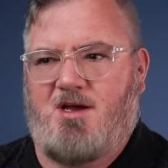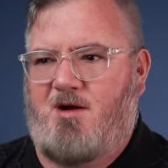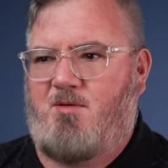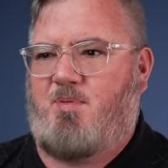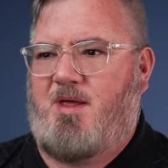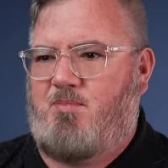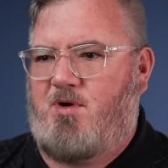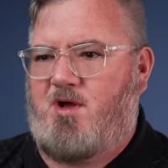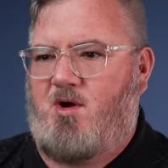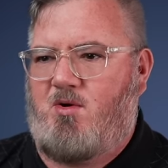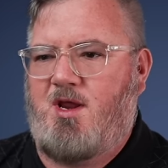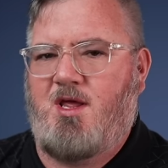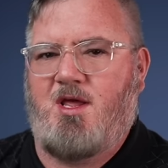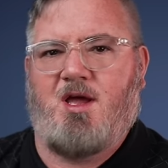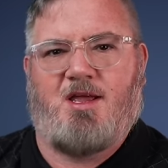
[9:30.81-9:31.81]
Are people
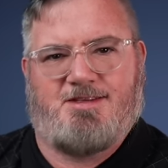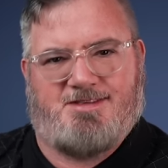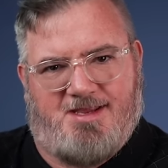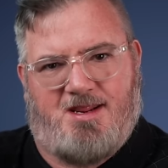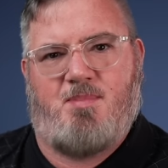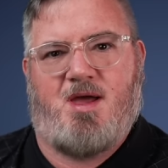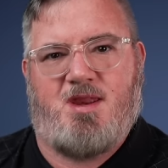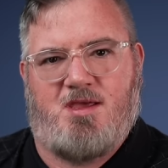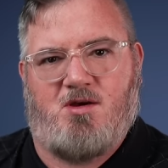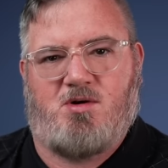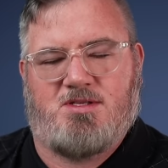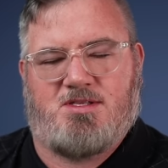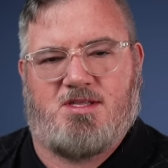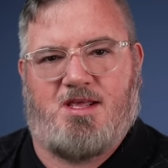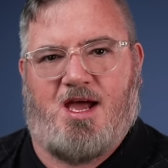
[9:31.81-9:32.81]
going? Is anybody
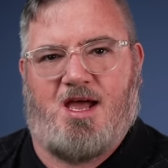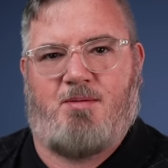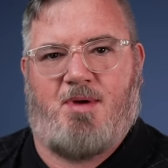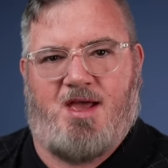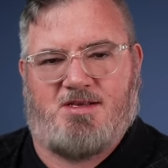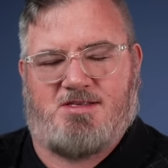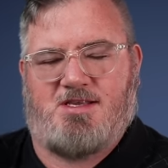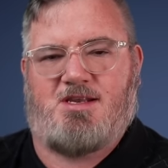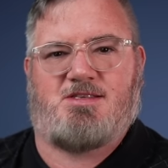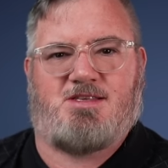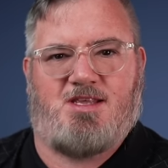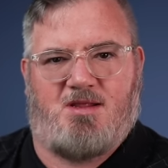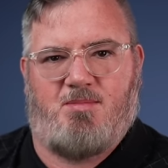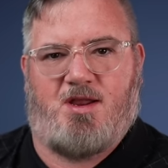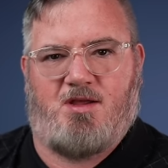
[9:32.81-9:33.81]
going to to the IMAX and
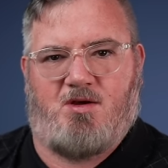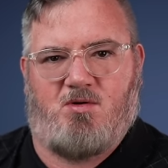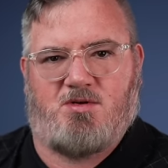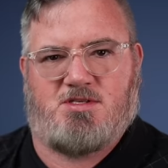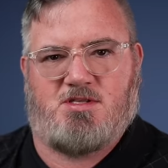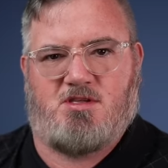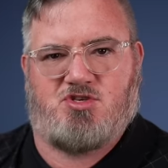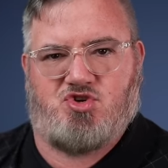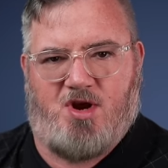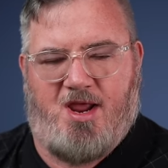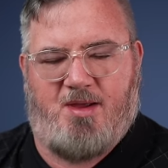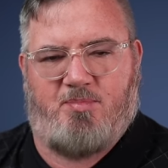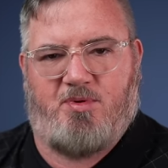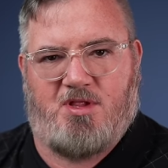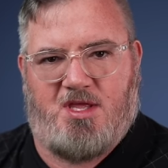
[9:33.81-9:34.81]
is anybody going to the
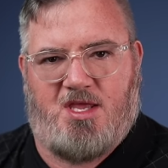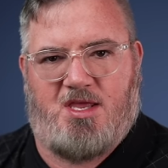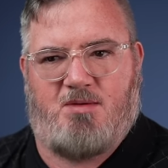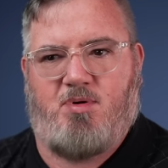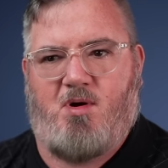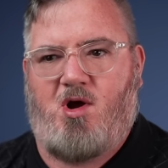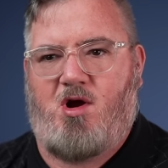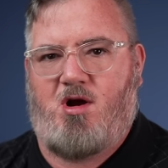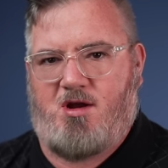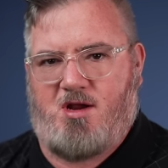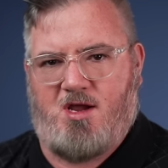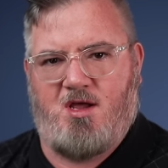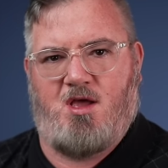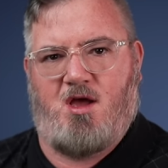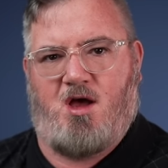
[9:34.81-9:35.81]
trampoline
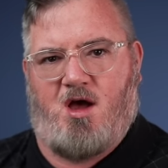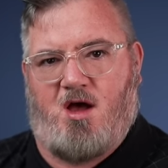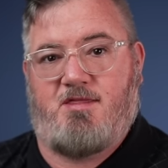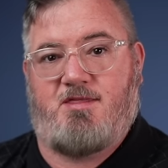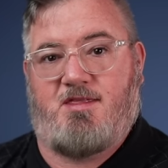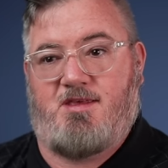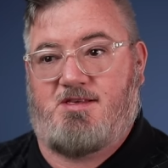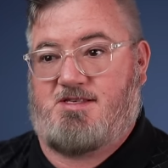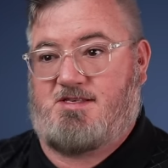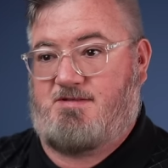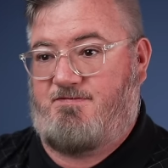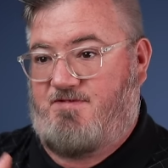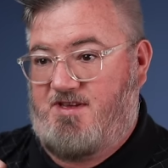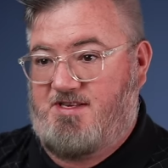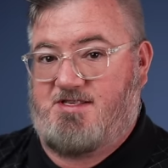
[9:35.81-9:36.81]
park on this
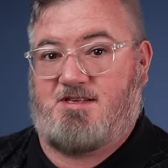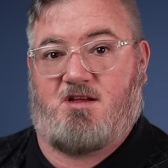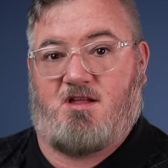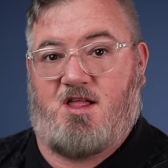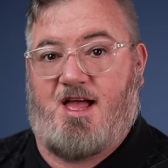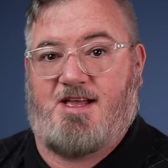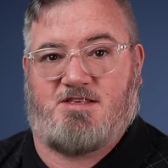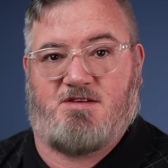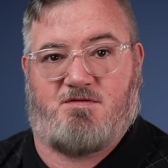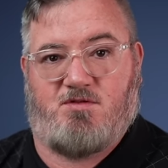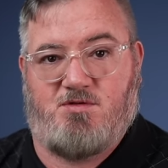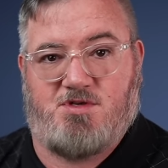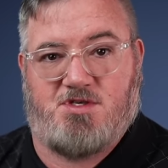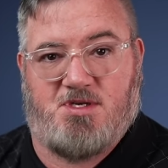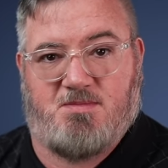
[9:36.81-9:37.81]
Vista class of
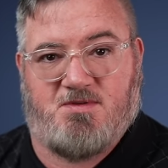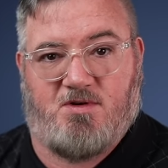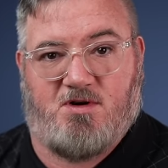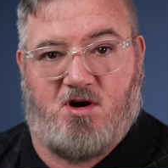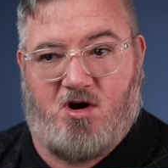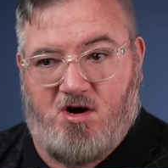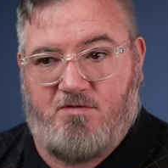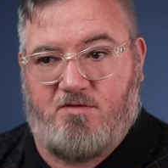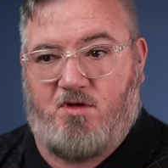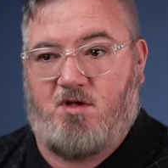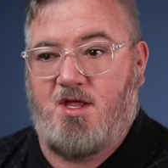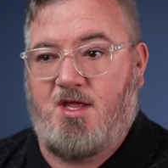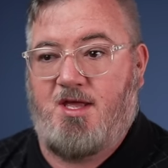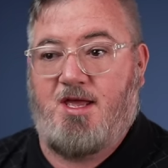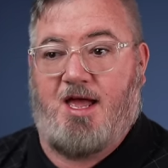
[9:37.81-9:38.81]
cruise ships for
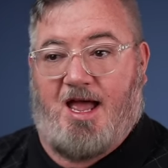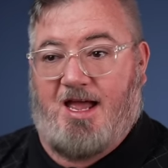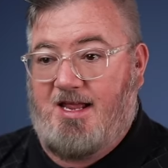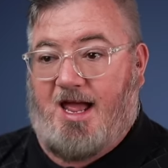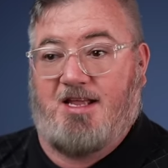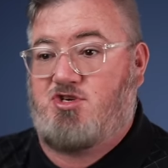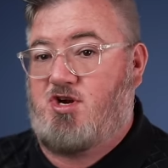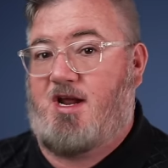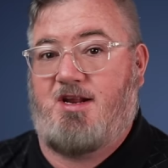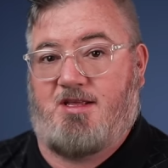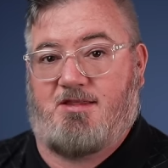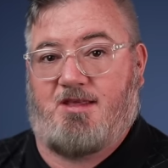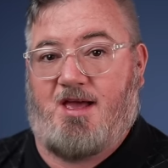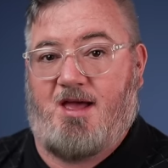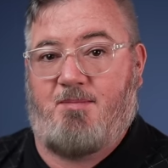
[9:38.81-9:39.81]
Carnival? I, I try to
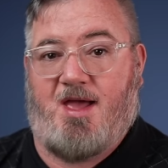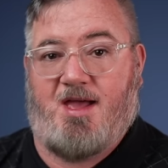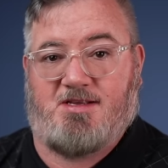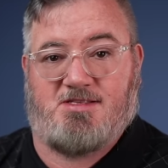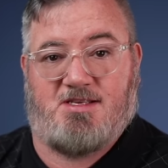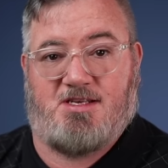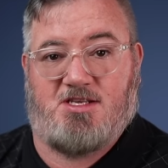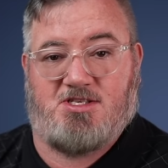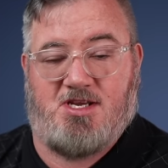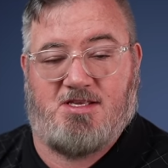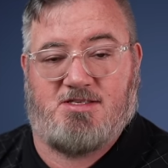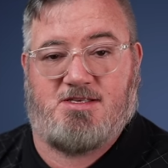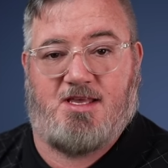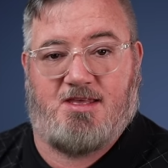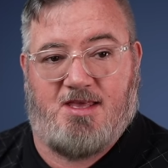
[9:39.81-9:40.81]
hit the IMAX any
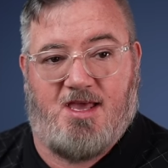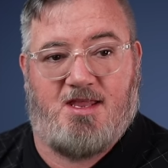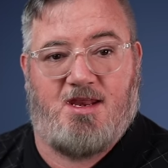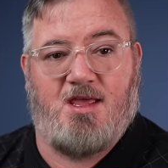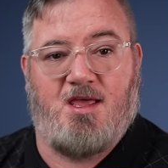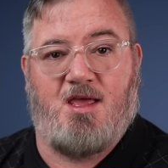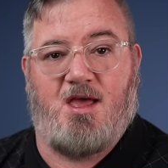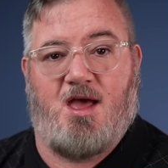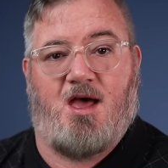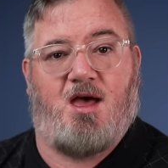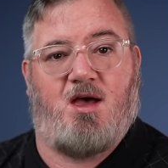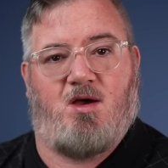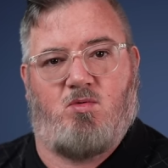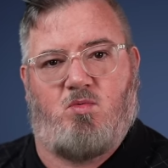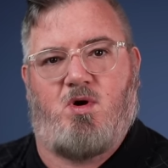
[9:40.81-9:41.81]
chance I get.
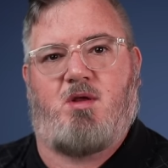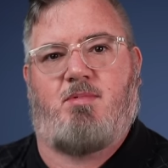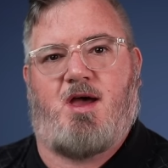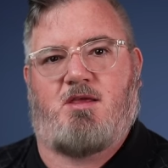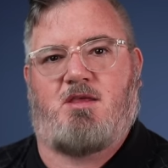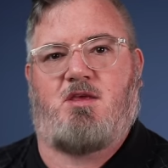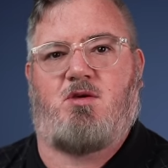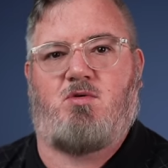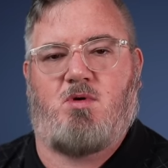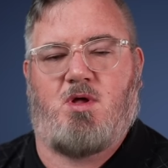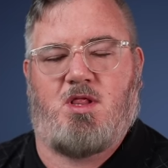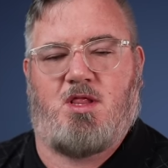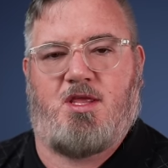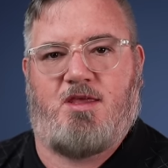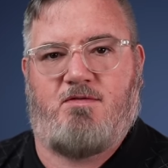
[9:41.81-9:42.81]
Uh, what about you?
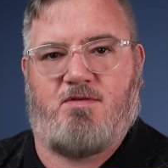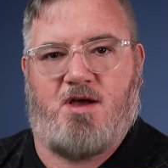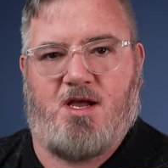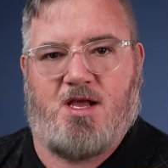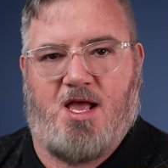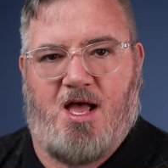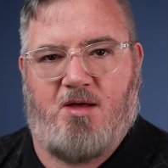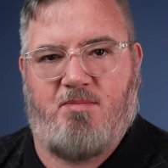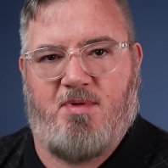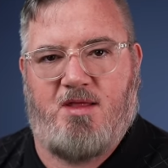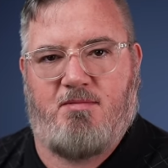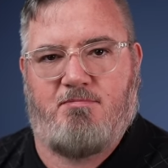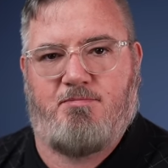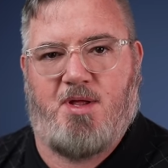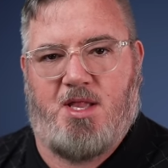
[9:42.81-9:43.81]
Leave a
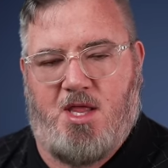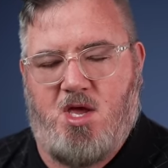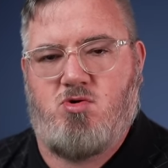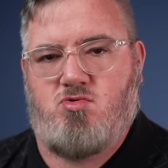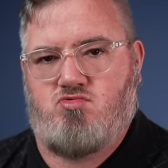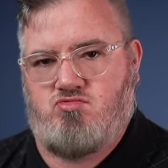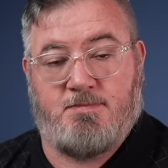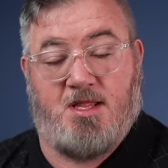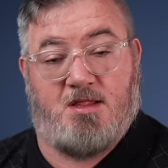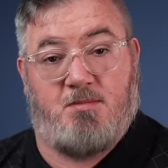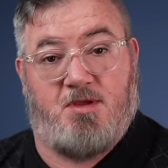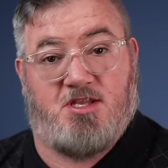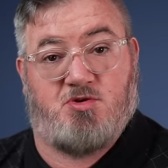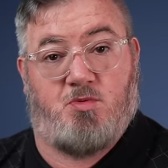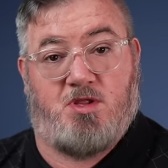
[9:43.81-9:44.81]
comment below. Now,
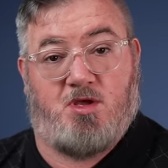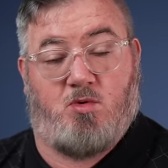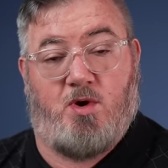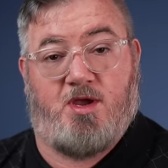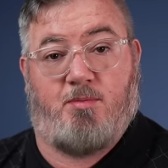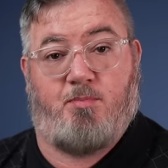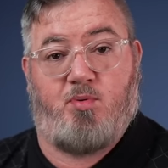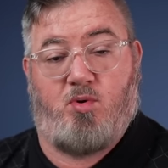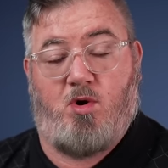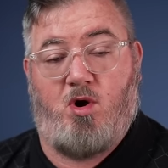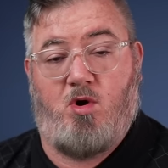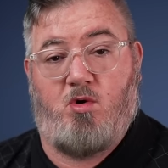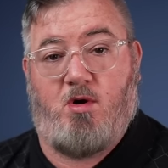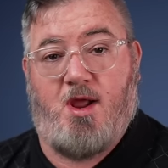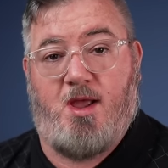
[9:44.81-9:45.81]
let me hit you with a quick
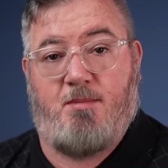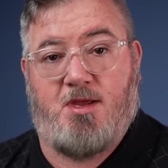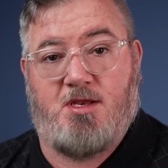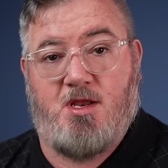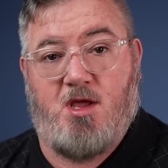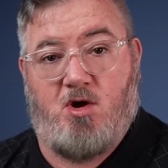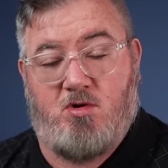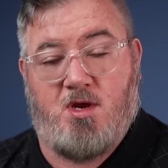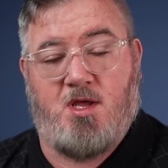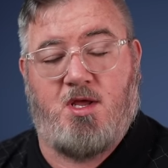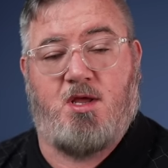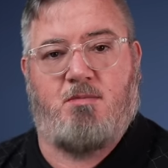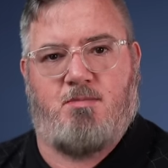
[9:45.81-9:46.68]
programming note.